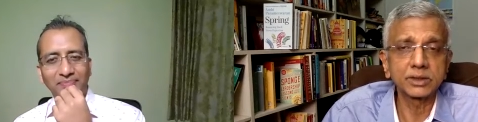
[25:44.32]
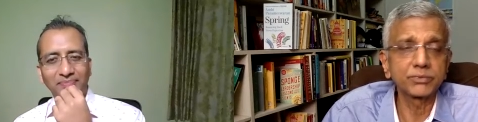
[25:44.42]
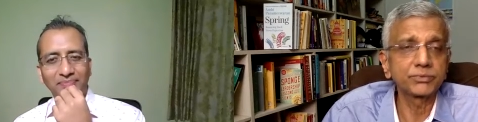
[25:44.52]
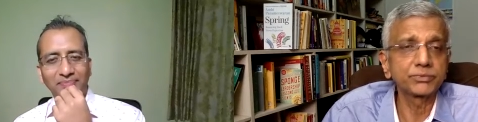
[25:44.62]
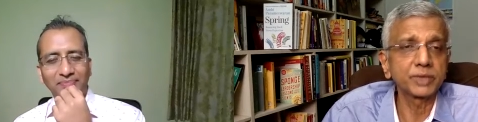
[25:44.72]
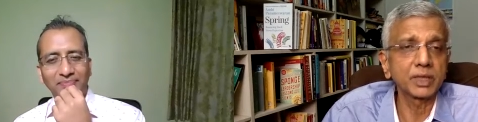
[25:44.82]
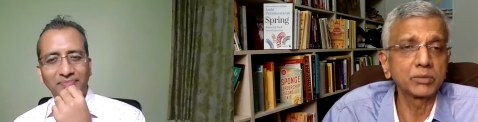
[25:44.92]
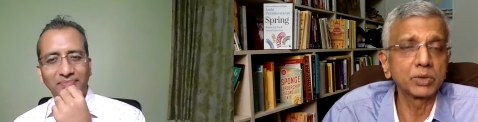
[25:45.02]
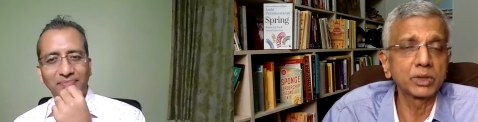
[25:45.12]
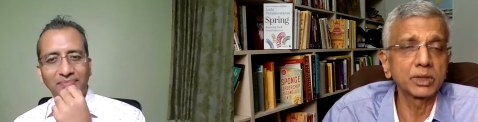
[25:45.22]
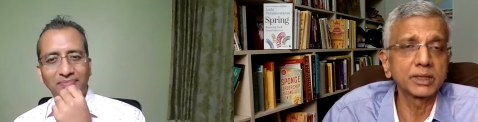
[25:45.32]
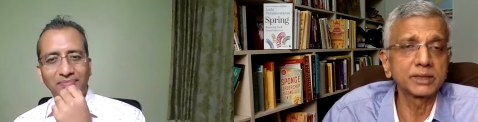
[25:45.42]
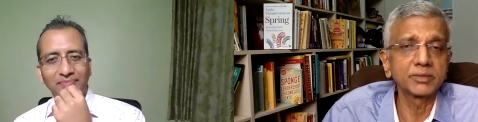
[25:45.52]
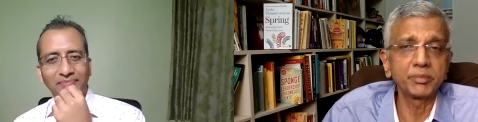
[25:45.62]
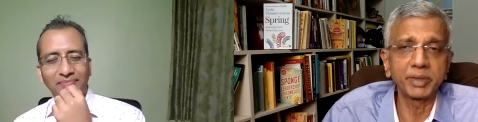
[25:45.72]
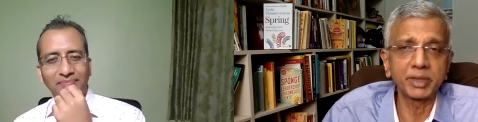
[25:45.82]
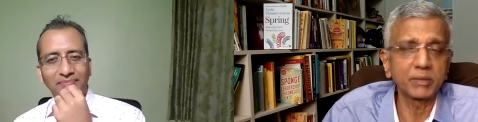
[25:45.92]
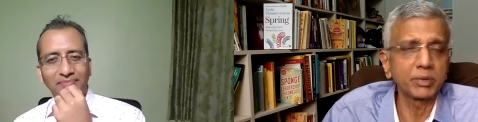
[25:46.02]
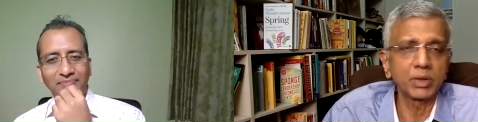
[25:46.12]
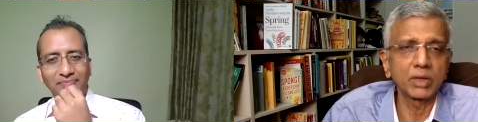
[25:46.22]
Speaker 1: of Tata Motors. We picked up
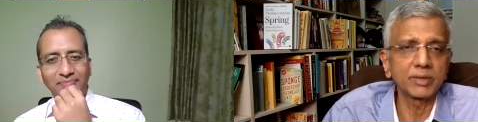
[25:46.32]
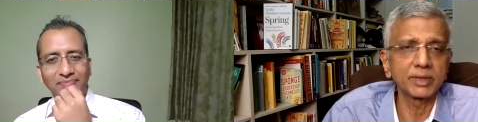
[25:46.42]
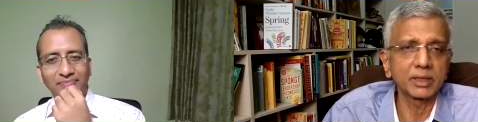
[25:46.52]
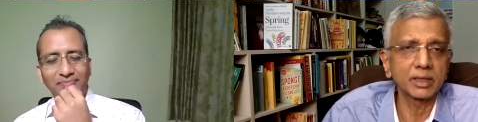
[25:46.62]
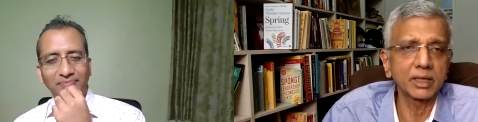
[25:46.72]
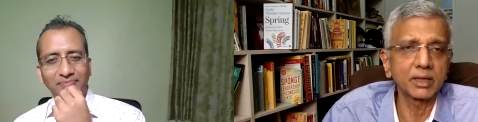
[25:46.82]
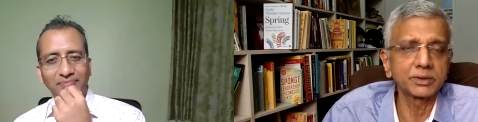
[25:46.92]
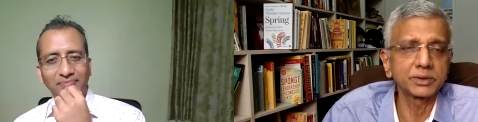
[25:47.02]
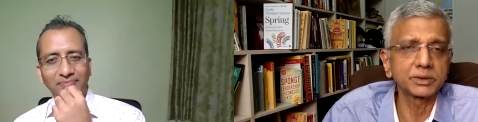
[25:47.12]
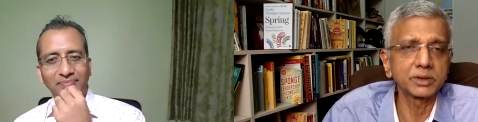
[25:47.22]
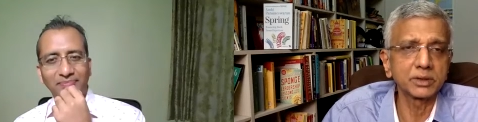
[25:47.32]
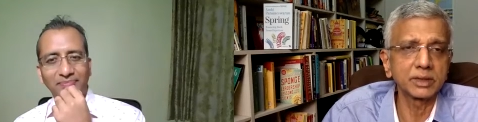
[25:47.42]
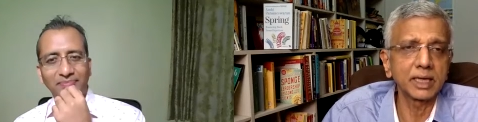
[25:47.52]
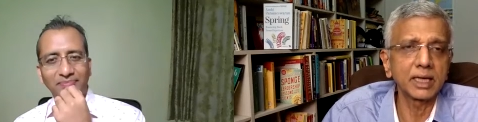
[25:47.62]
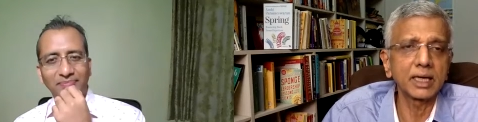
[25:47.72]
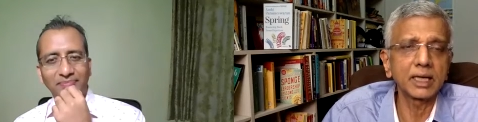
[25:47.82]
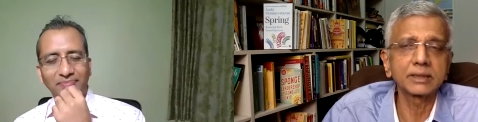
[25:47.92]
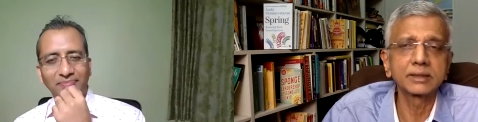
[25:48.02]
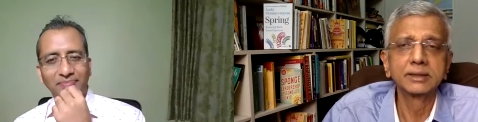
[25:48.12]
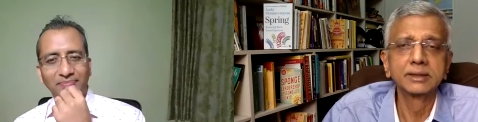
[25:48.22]
a lot of other accounts on that,
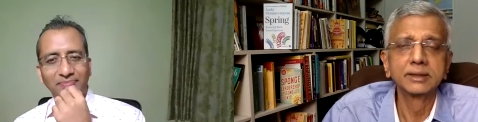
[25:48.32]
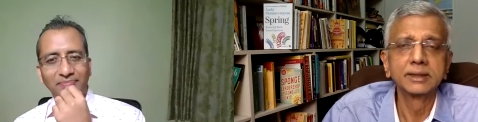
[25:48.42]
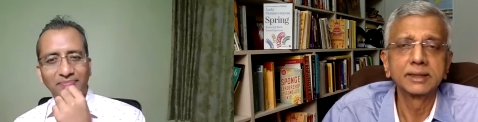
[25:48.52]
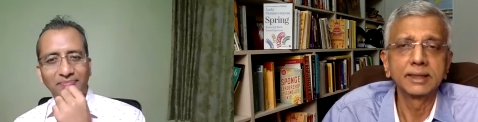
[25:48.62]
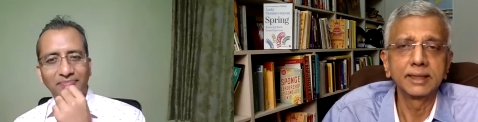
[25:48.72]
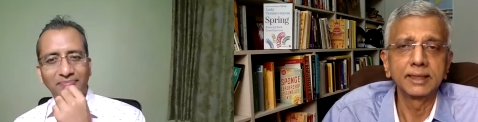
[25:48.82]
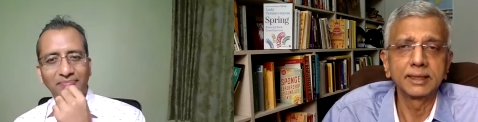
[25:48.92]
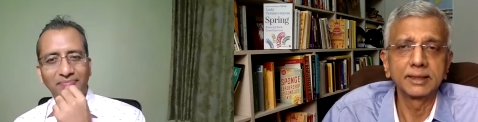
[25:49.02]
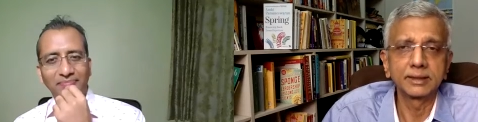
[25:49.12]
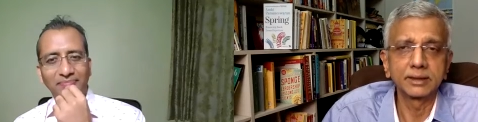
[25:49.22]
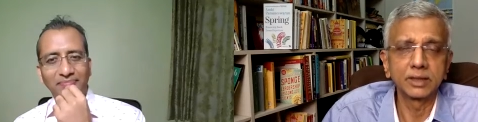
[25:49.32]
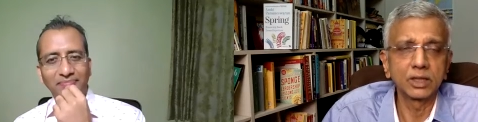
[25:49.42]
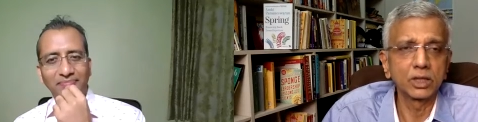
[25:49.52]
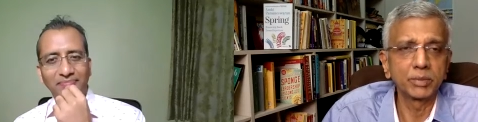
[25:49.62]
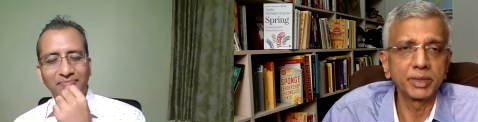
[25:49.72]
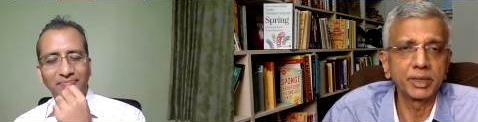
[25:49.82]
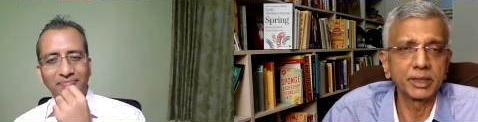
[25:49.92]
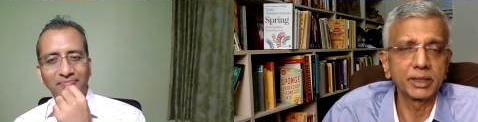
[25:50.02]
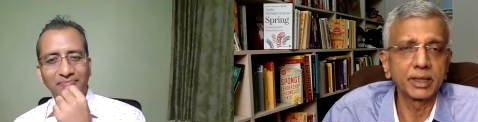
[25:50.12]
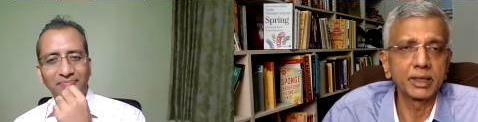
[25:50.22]
and it turned out to be a
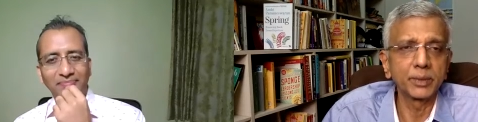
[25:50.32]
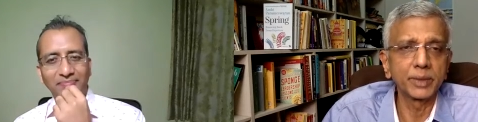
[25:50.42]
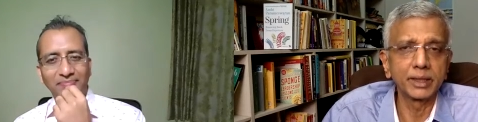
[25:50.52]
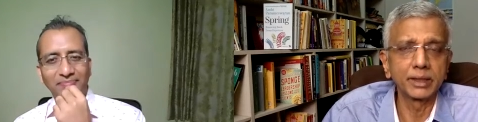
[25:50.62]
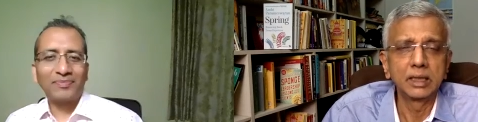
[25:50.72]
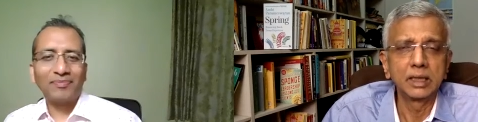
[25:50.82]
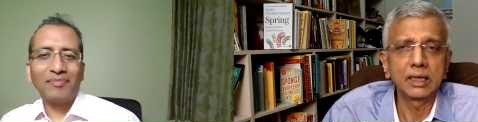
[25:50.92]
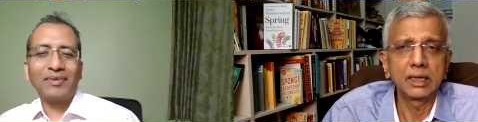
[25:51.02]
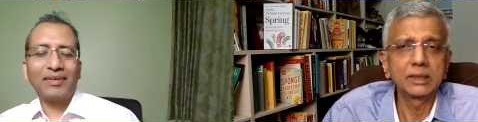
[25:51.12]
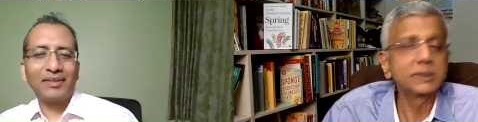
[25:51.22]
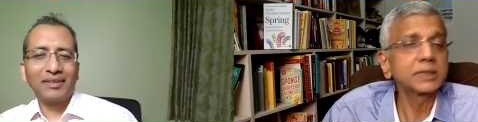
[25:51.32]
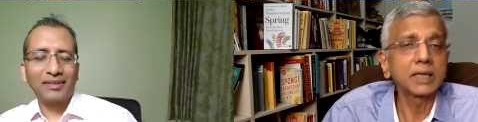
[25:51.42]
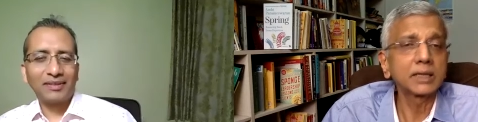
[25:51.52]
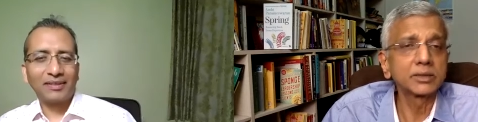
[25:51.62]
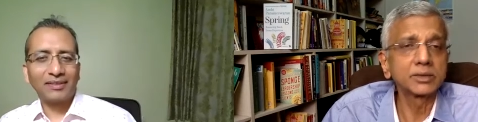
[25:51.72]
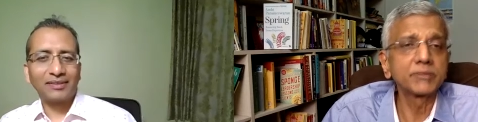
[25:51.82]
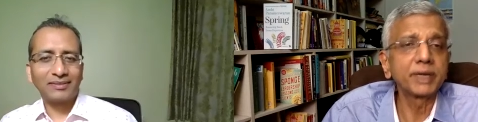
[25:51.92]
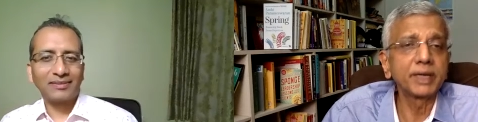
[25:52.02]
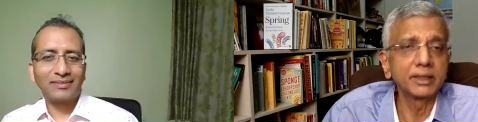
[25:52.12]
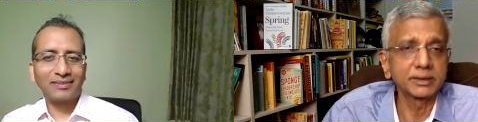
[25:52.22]
Speaker 2: great win. And it started with a
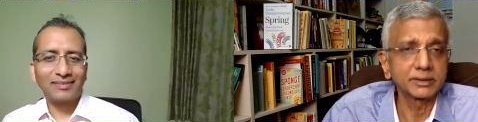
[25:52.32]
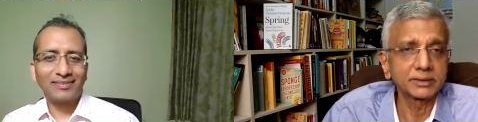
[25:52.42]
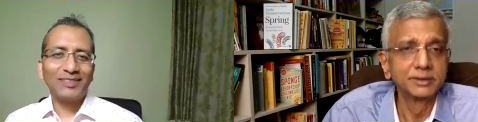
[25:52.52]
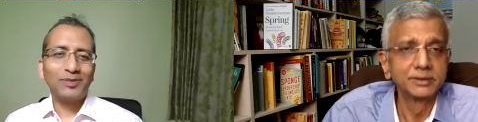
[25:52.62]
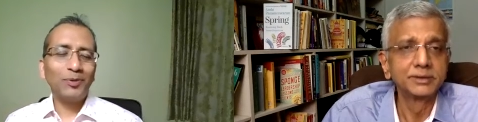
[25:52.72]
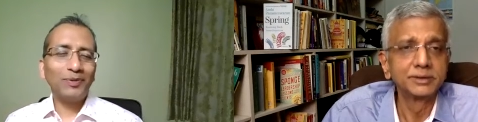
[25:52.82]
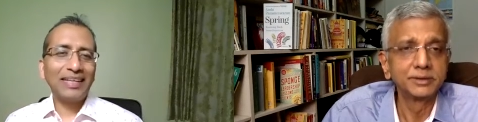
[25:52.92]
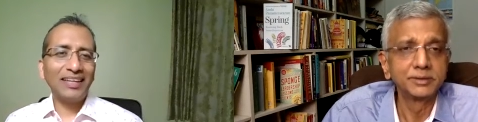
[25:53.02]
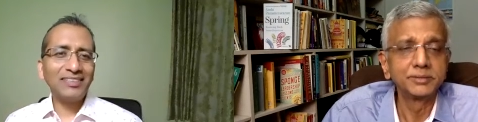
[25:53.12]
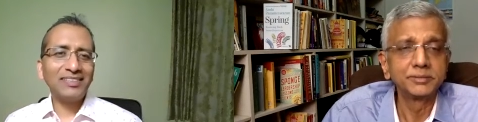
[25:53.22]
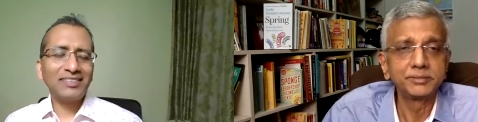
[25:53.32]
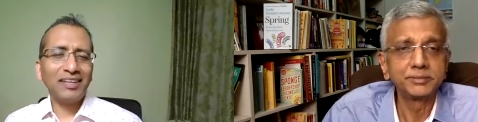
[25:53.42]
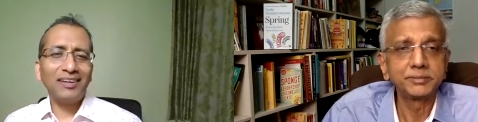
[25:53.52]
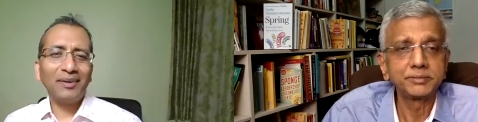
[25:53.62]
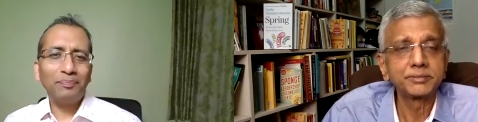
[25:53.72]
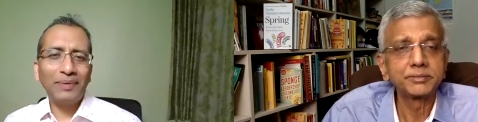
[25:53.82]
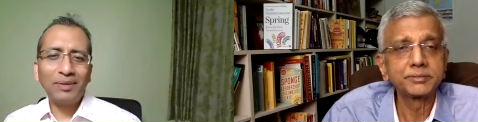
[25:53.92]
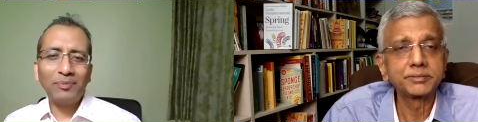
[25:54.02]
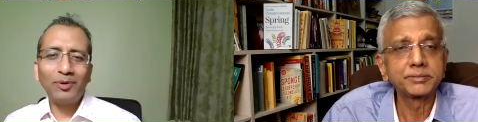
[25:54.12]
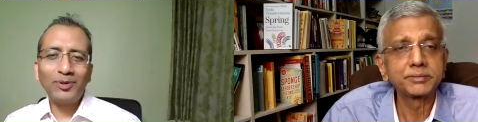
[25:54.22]
failure. So tell us a
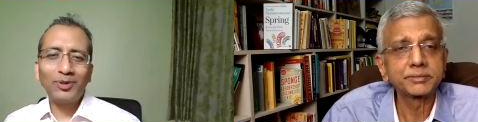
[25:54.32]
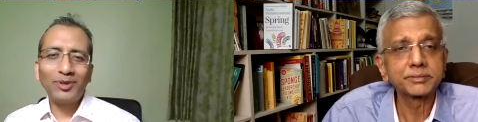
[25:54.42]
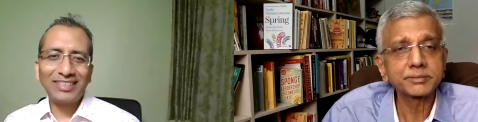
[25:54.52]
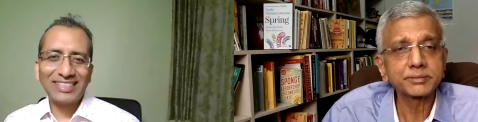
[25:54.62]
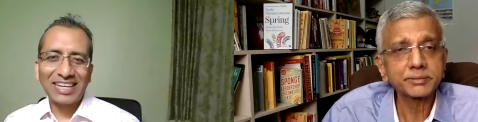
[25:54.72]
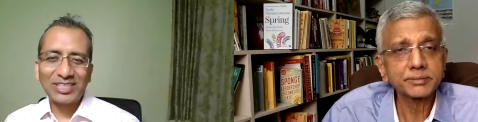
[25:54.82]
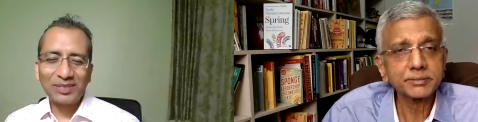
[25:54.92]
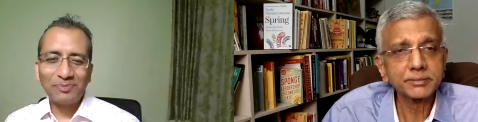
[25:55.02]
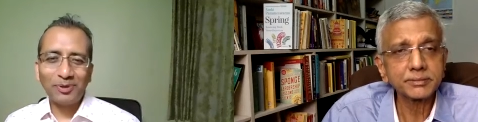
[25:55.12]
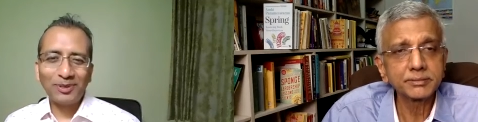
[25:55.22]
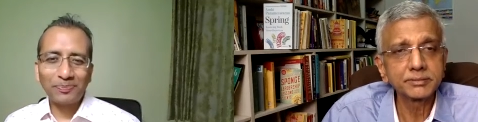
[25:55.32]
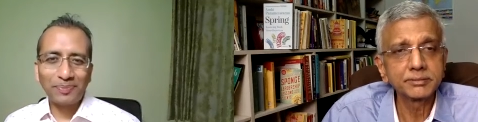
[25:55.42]
bit about your rejection book,